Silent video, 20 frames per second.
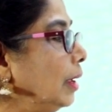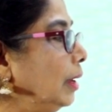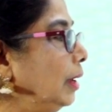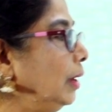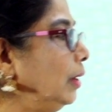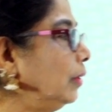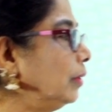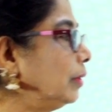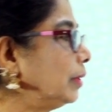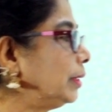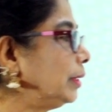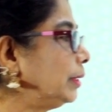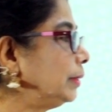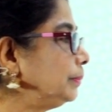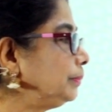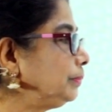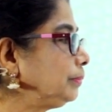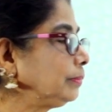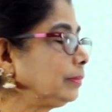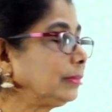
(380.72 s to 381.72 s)
Look,
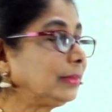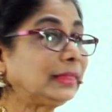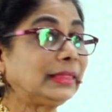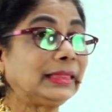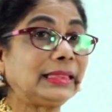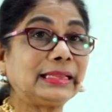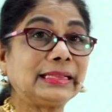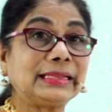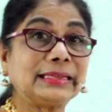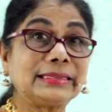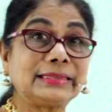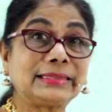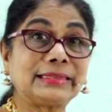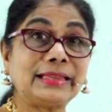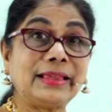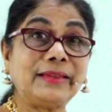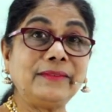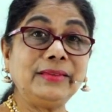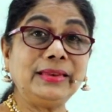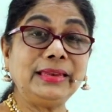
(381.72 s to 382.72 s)

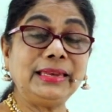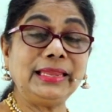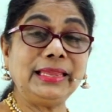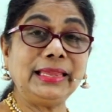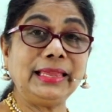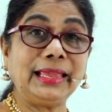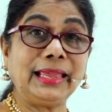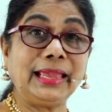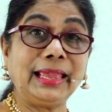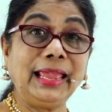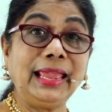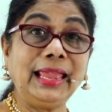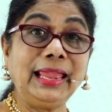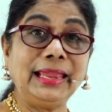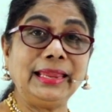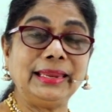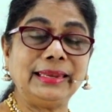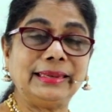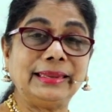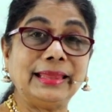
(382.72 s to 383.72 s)

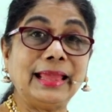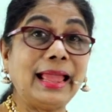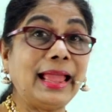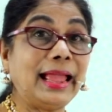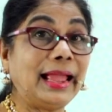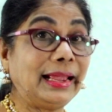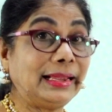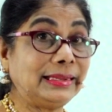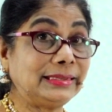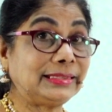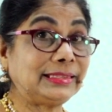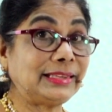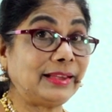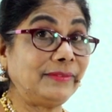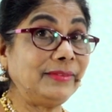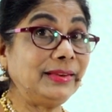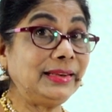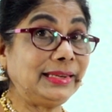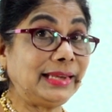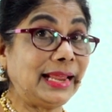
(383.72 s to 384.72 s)
78 has
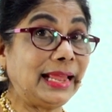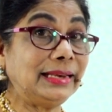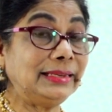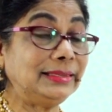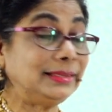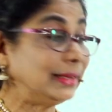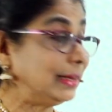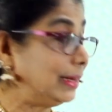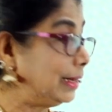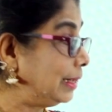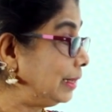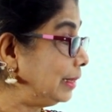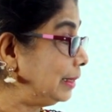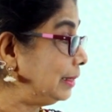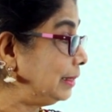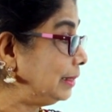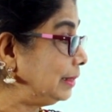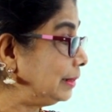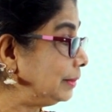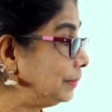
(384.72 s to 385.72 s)
7 tens in
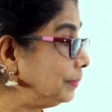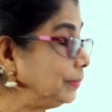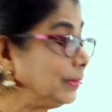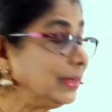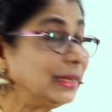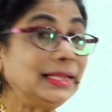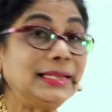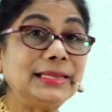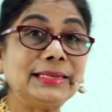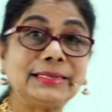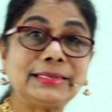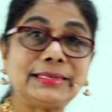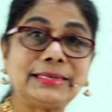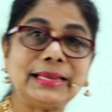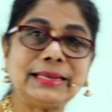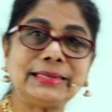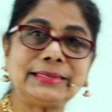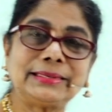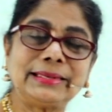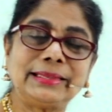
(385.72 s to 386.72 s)
it,
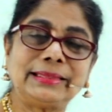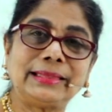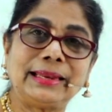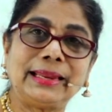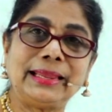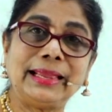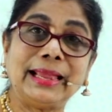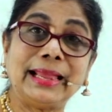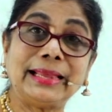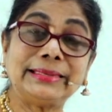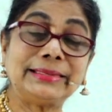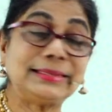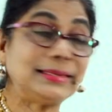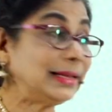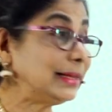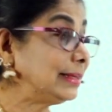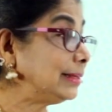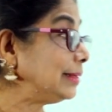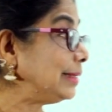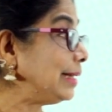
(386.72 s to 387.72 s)
63 has
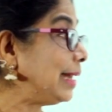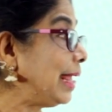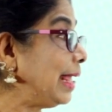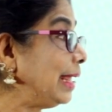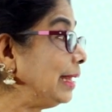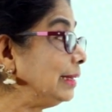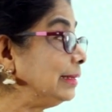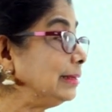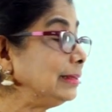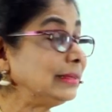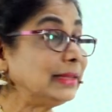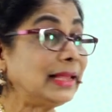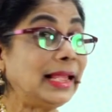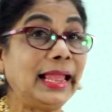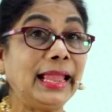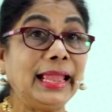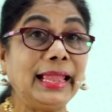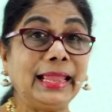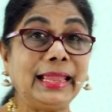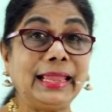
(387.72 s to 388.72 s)
6 tens,
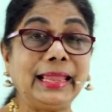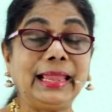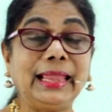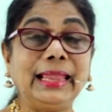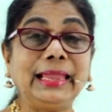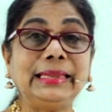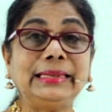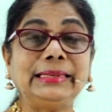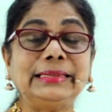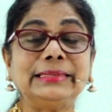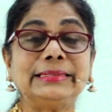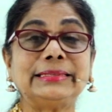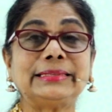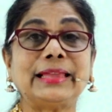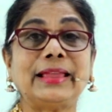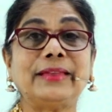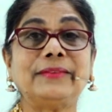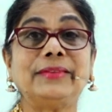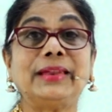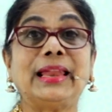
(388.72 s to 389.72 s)

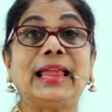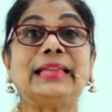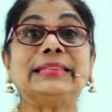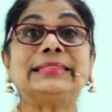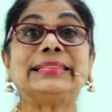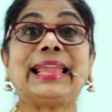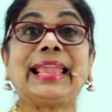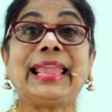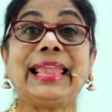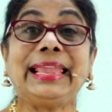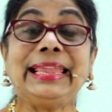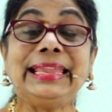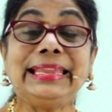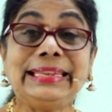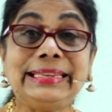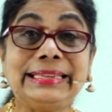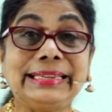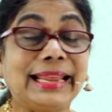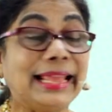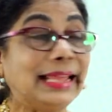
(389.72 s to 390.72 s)
87 has
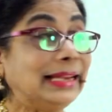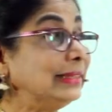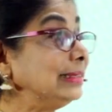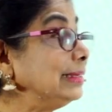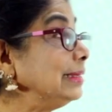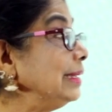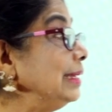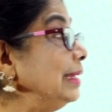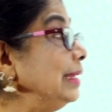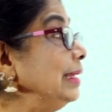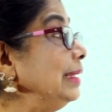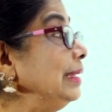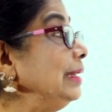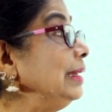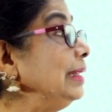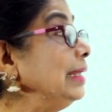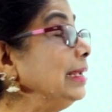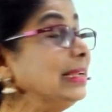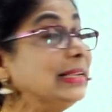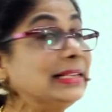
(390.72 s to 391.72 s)
8 tens in it,